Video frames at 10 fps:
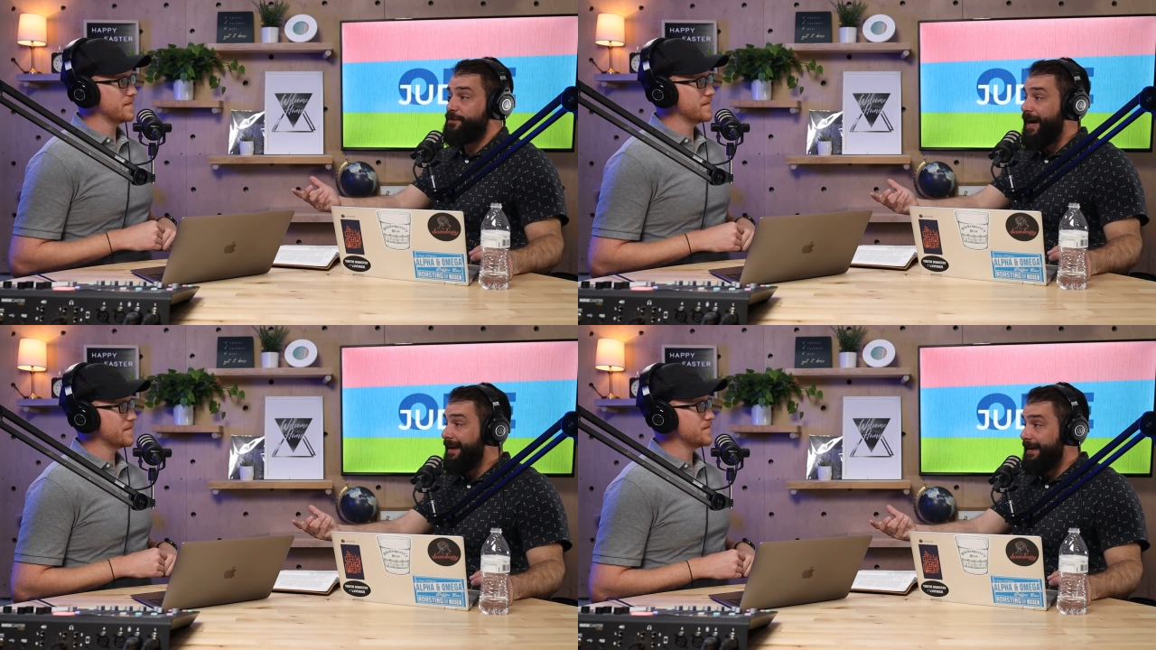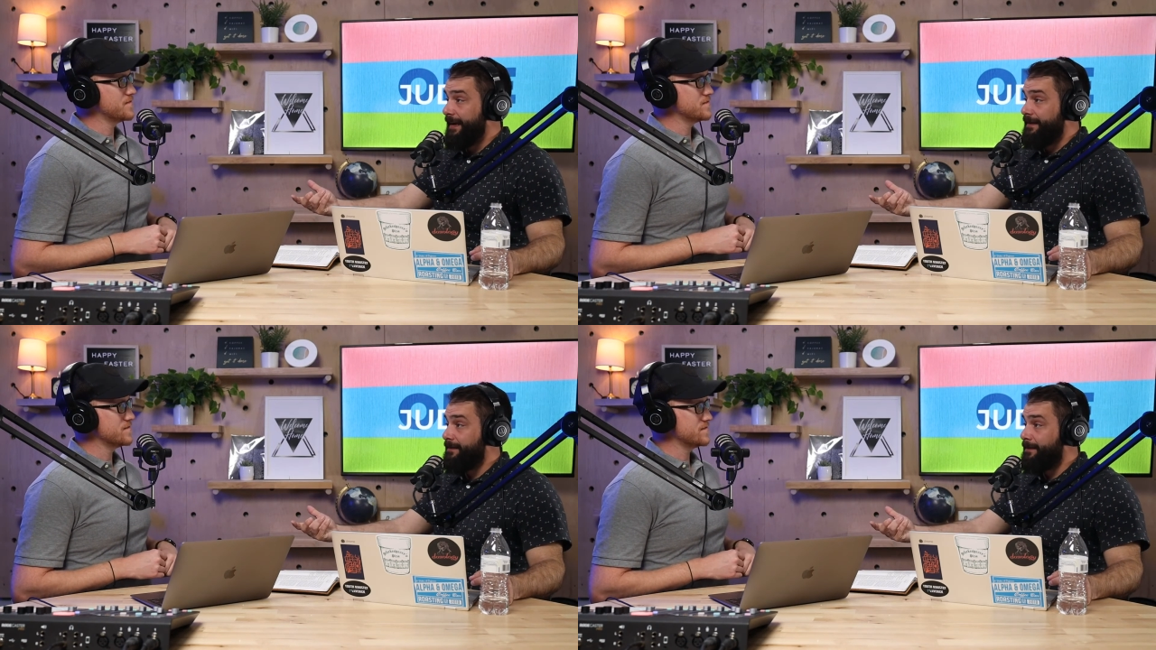Speaker 1: john
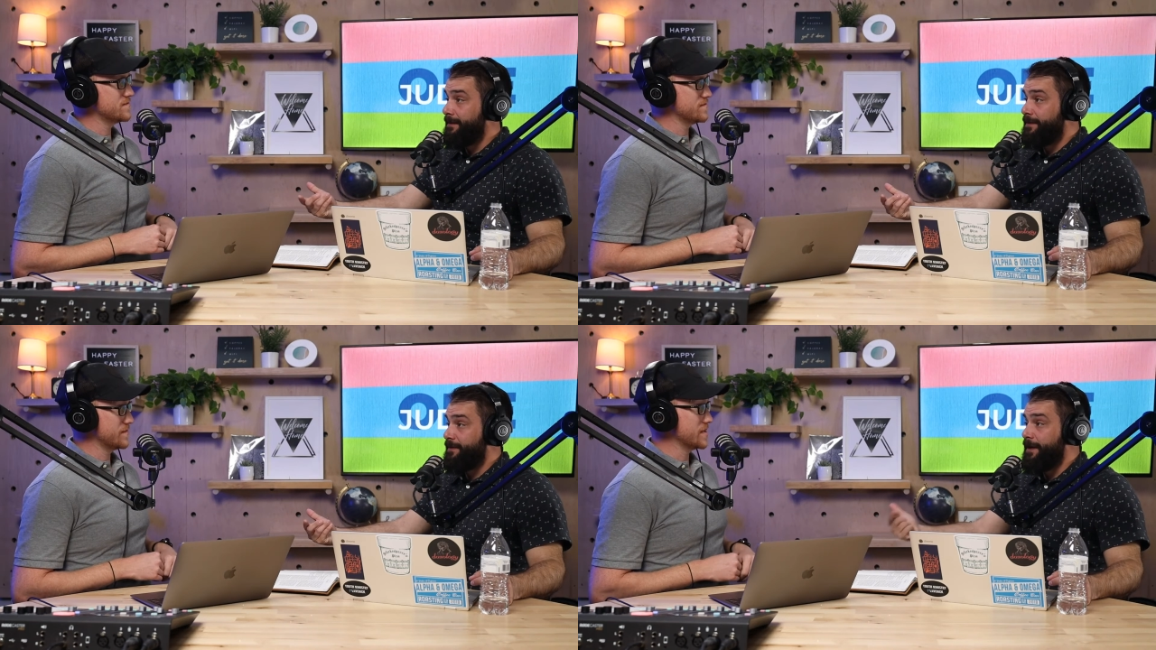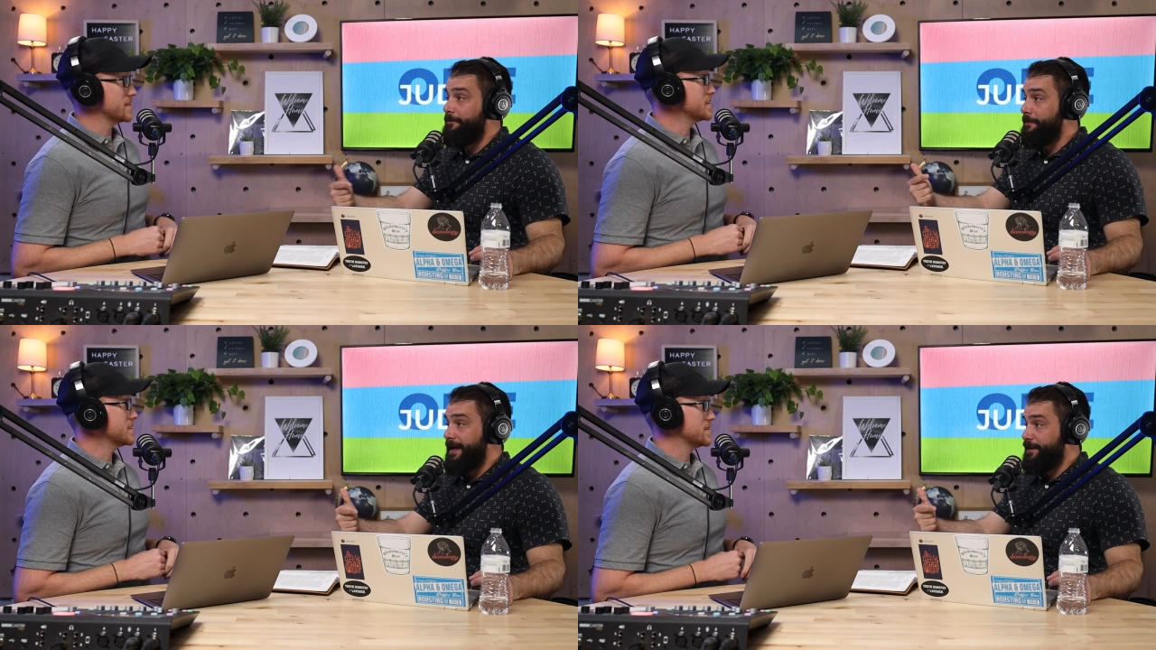8
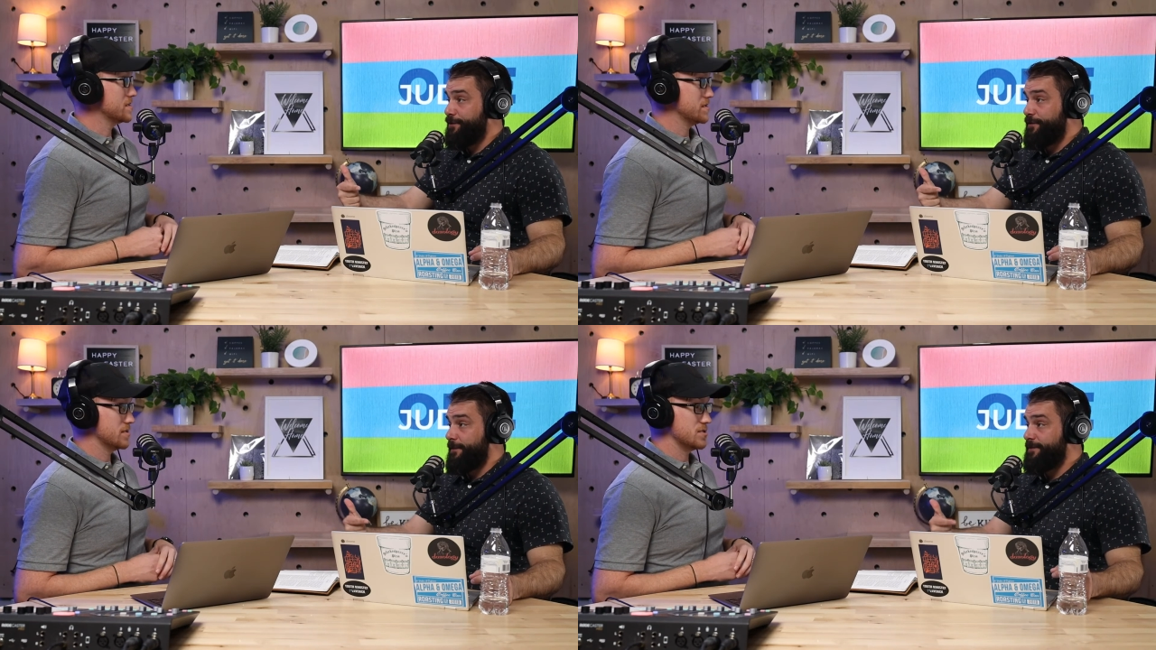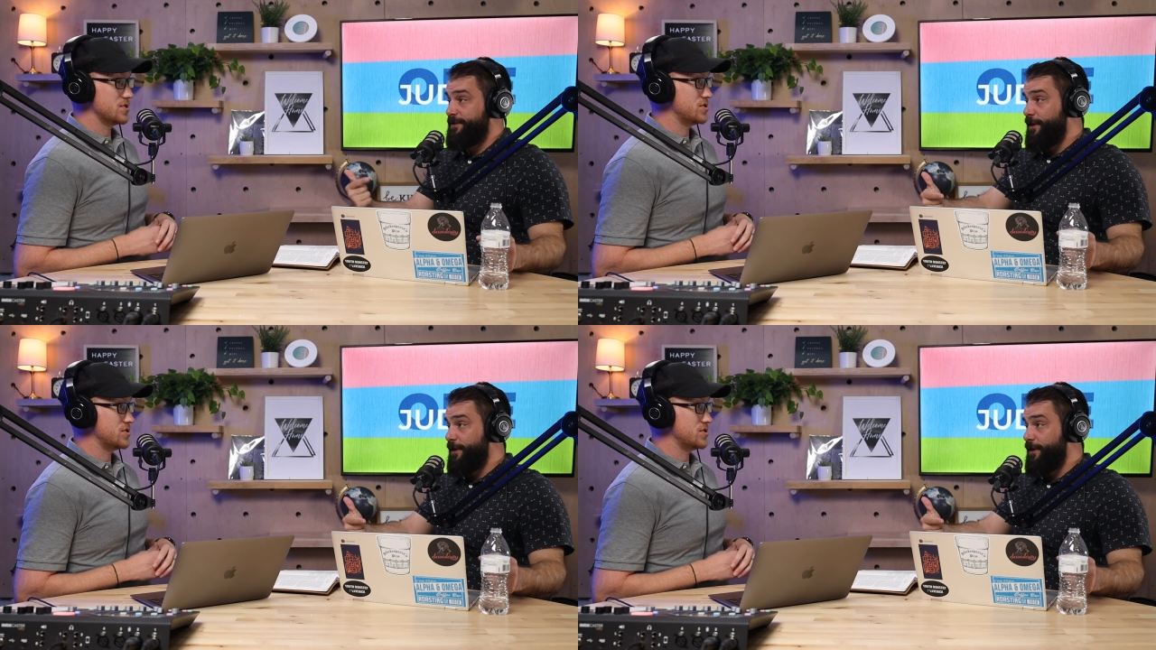some manuscripts